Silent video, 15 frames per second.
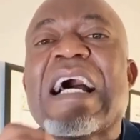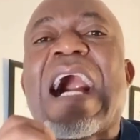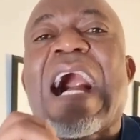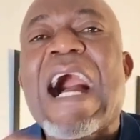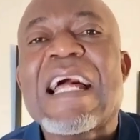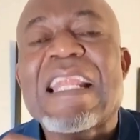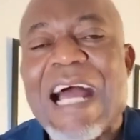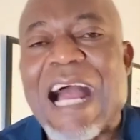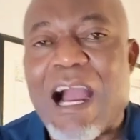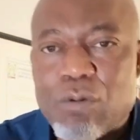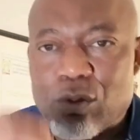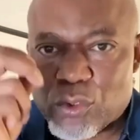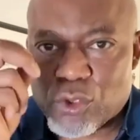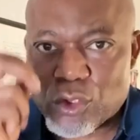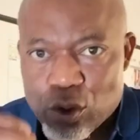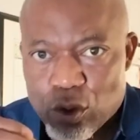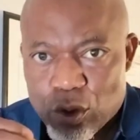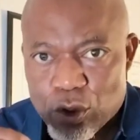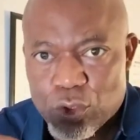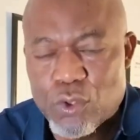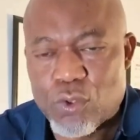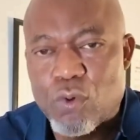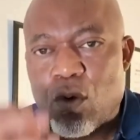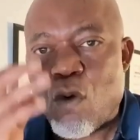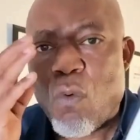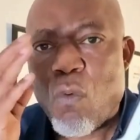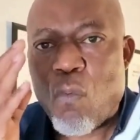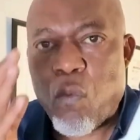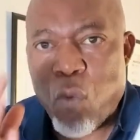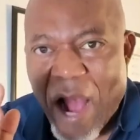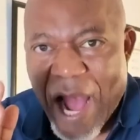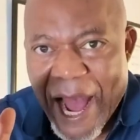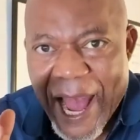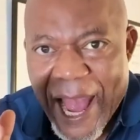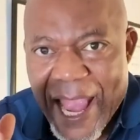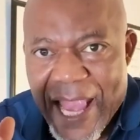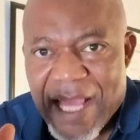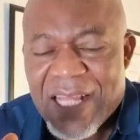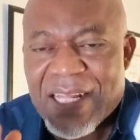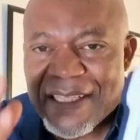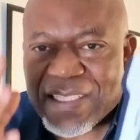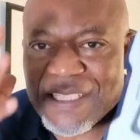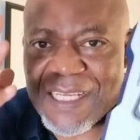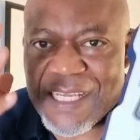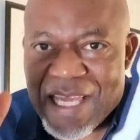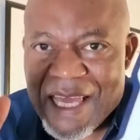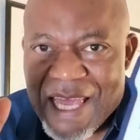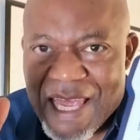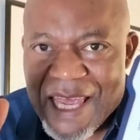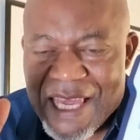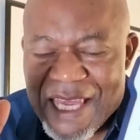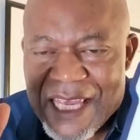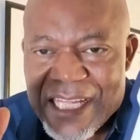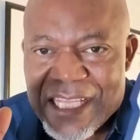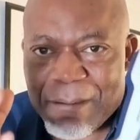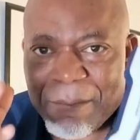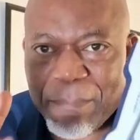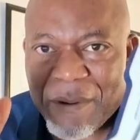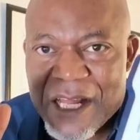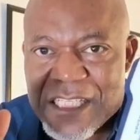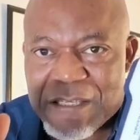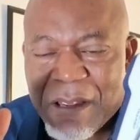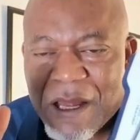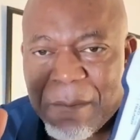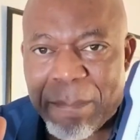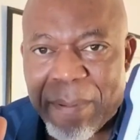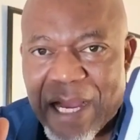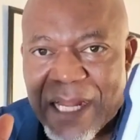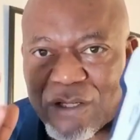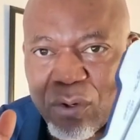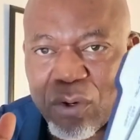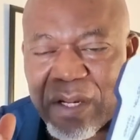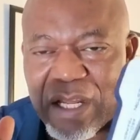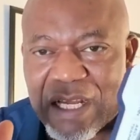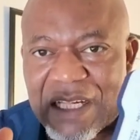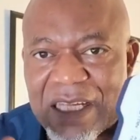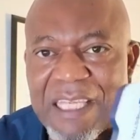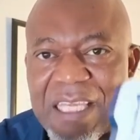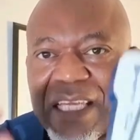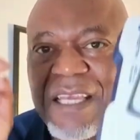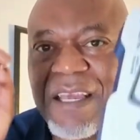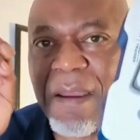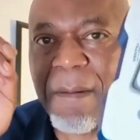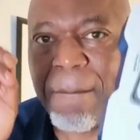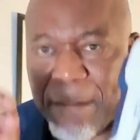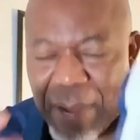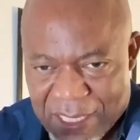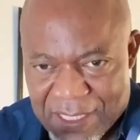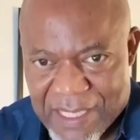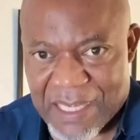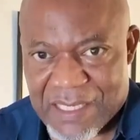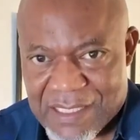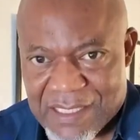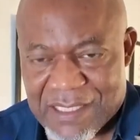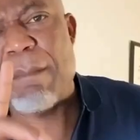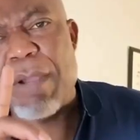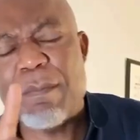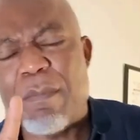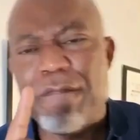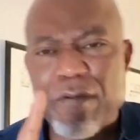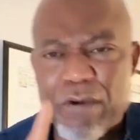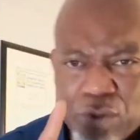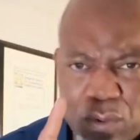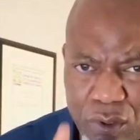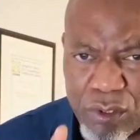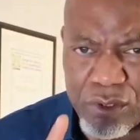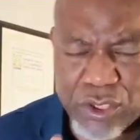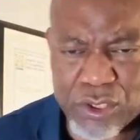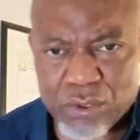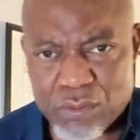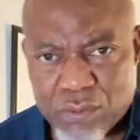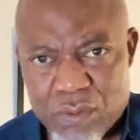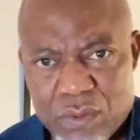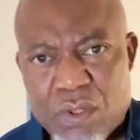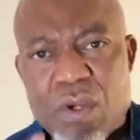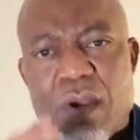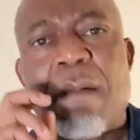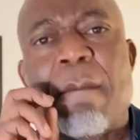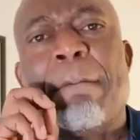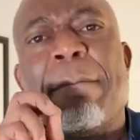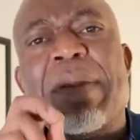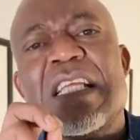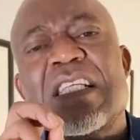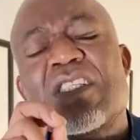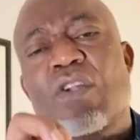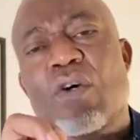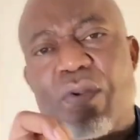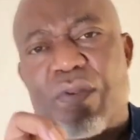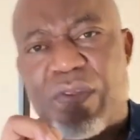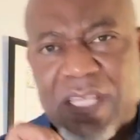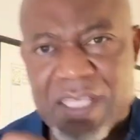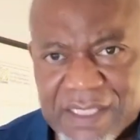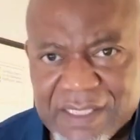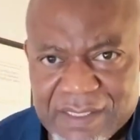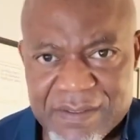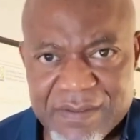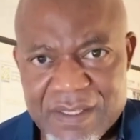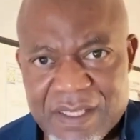And I will show you why the AED placement pad correctly matters. But before you continue, please note this.